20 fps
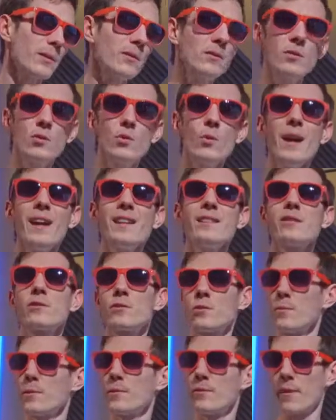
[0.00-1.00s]
about 2
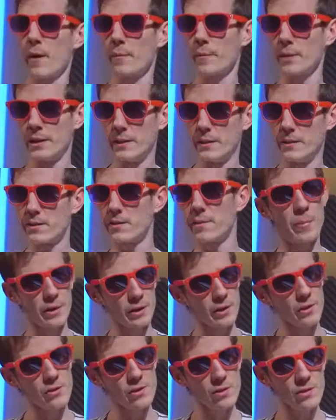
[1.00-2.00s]
instrument families,
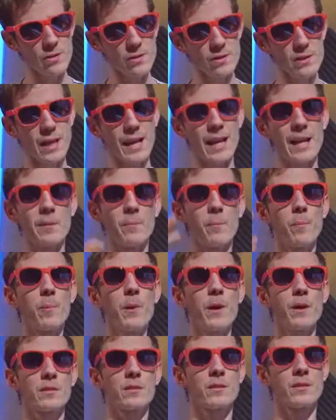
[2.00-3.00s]
percussions and
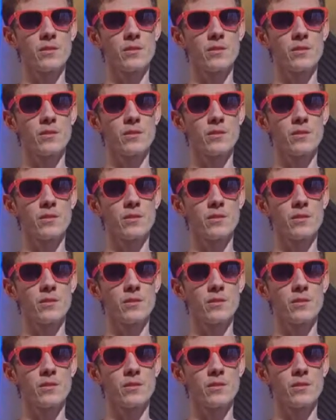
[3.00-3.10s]
plucked